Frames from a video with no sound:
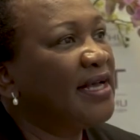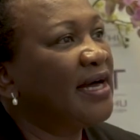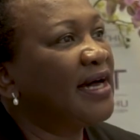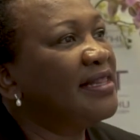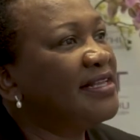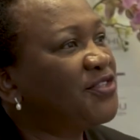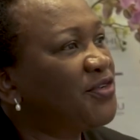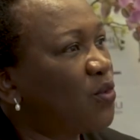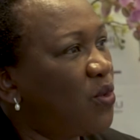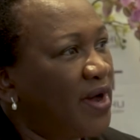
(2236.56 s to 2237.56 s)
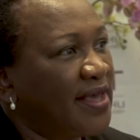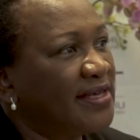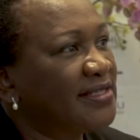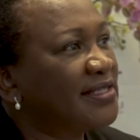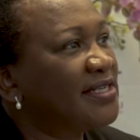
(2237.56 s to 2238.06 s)
And this
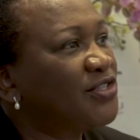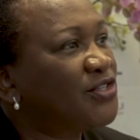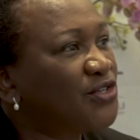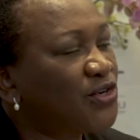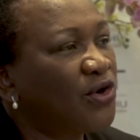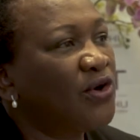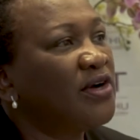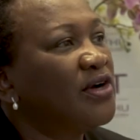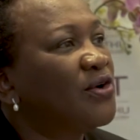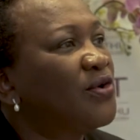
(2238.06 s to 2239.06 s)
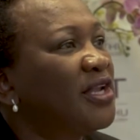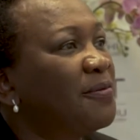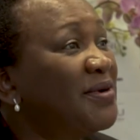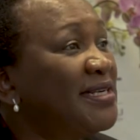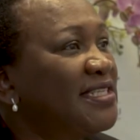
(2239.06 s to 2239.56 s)
requires strong
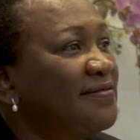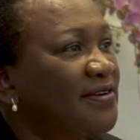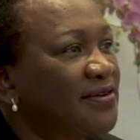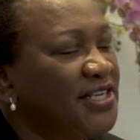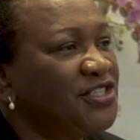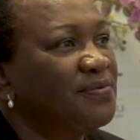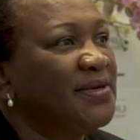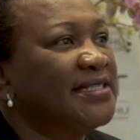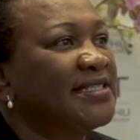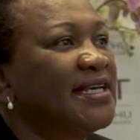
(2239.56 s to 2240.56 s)
collaborative arrangements